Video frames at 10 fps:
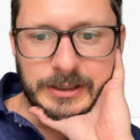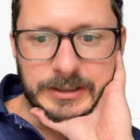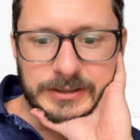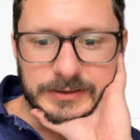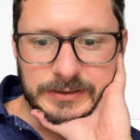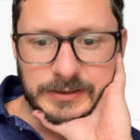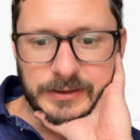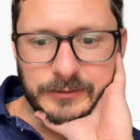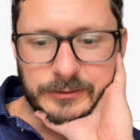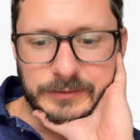magic is
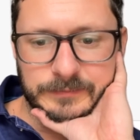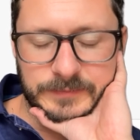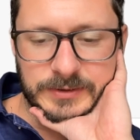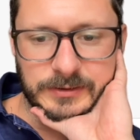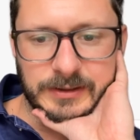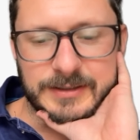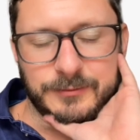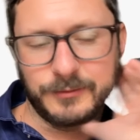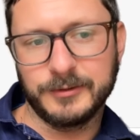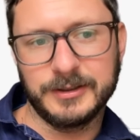another one. So the
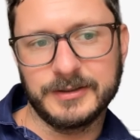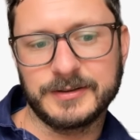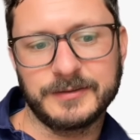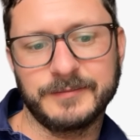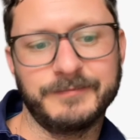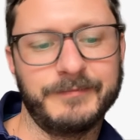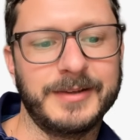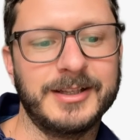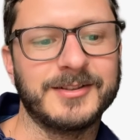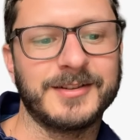last one was
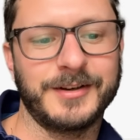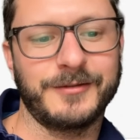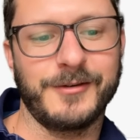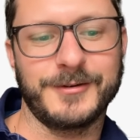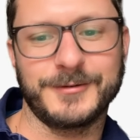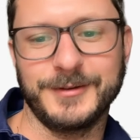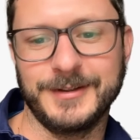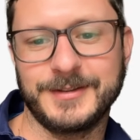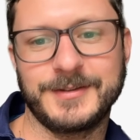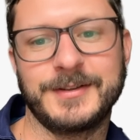meals and grocery
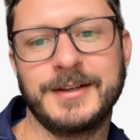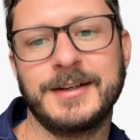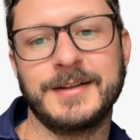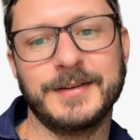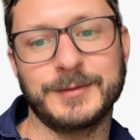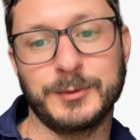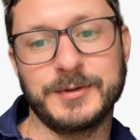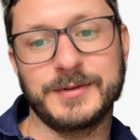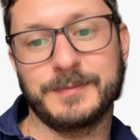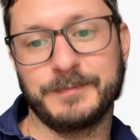lists. This
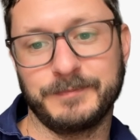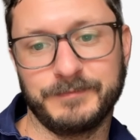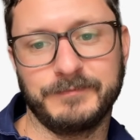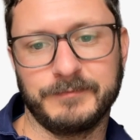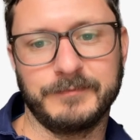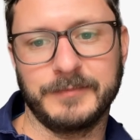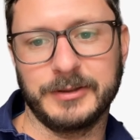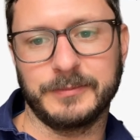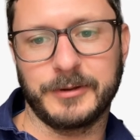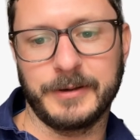one's
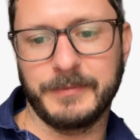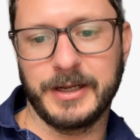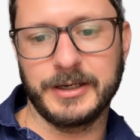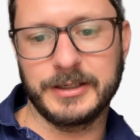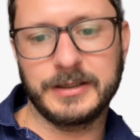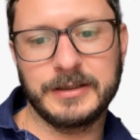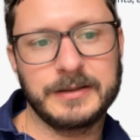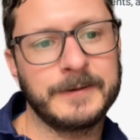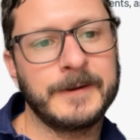meal prep magic.